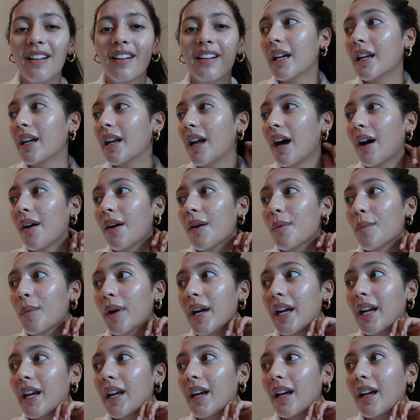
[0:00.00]
And now I'm
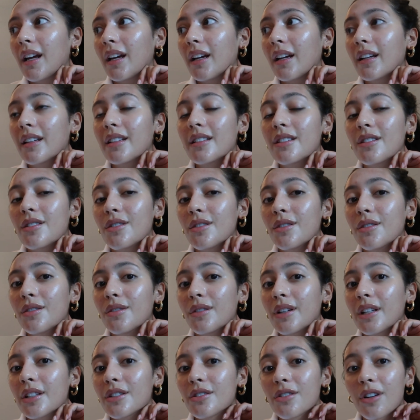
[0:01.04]
waiting
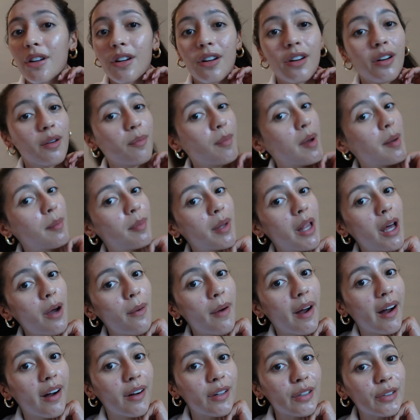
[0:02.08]
to get started on my
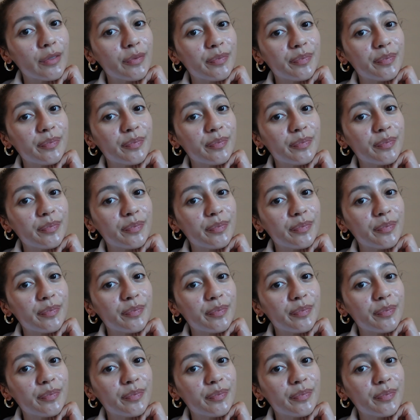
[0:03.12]
blowout.